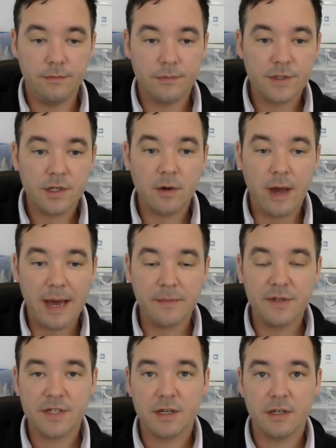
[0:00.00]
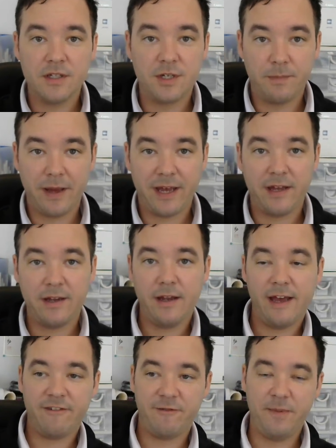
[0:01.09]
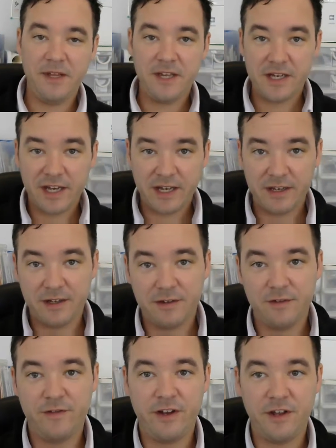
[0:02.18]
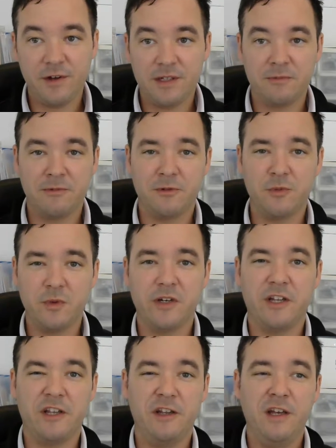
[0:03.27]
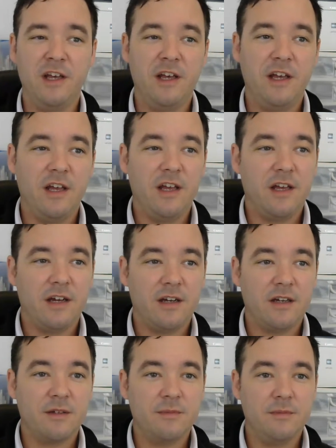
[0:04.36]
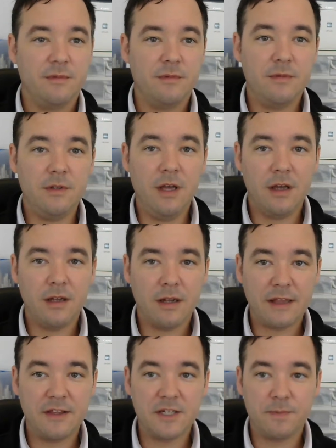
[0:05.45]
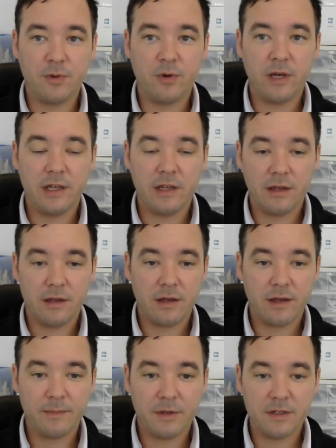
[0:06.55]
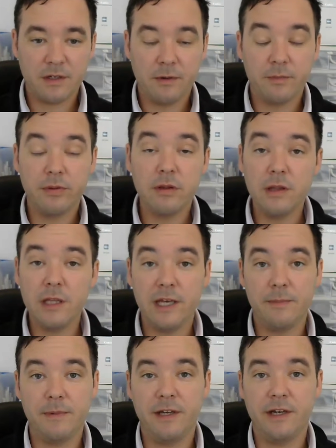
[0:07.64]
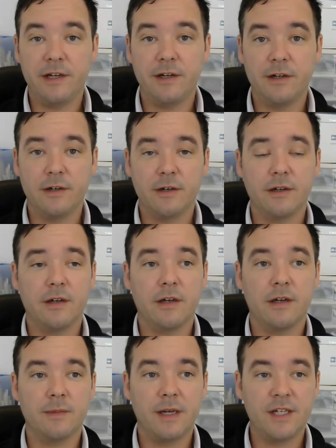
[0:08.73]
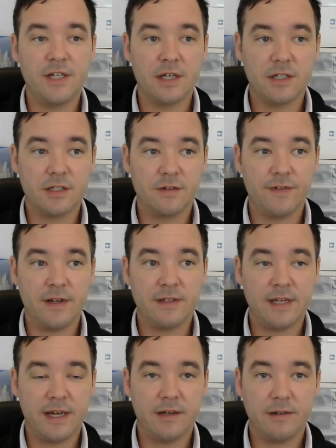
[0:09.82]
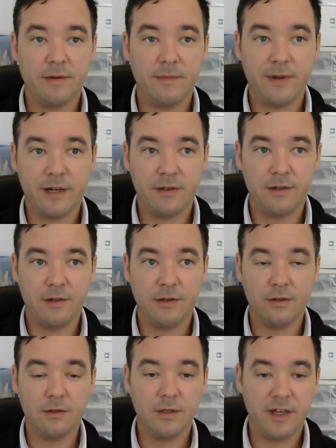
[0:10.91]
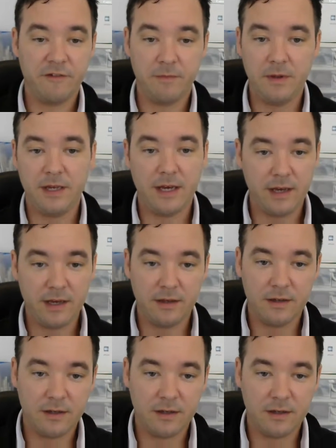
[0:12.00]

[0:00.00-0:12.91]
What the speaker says: So Amazon Japan FBA video number 1. At this point, I'm a complete beginner. I just found out about the whole FBA